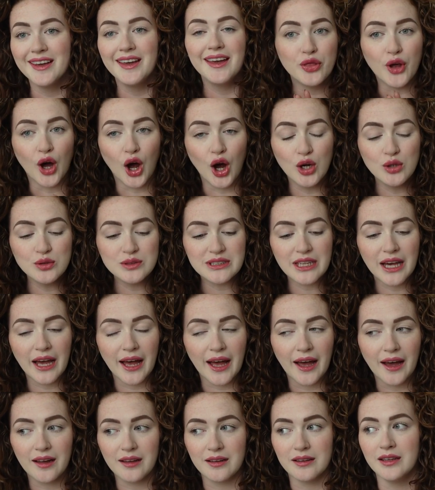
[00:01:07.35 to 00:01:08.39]
The
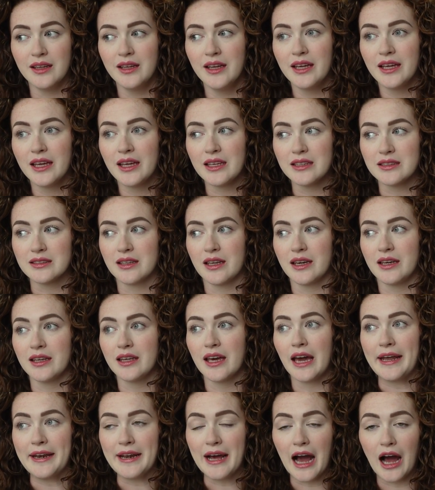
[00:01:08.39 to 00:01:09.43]
hotel is
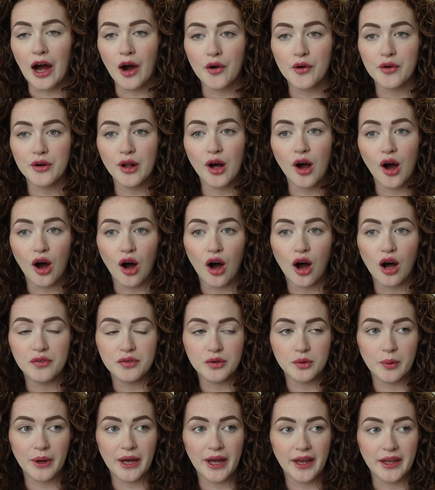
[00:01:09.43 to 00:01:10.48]
like an hour and a half
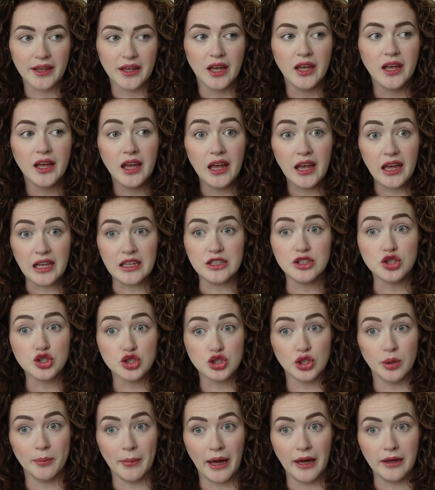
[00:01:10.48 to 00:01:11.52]
away in
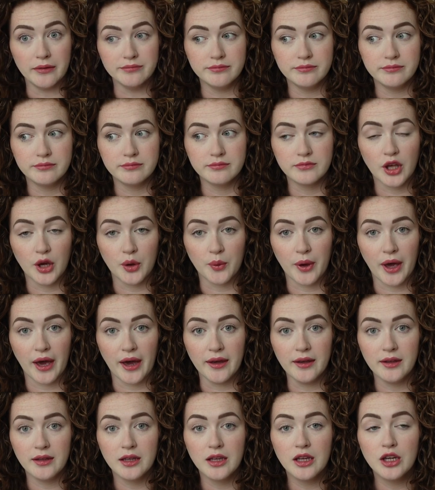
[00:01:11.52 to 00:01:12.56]
summer,
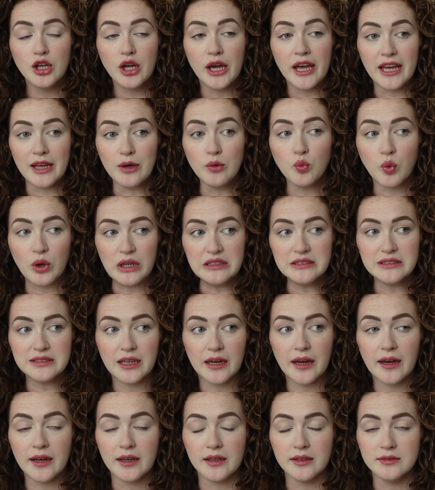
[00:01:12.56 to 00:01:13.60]
okay? In
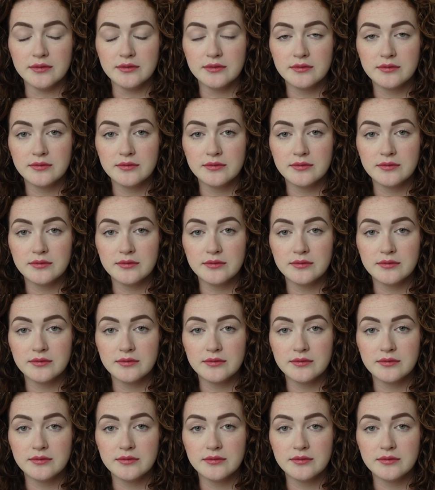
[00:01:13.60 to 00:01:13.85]
winter,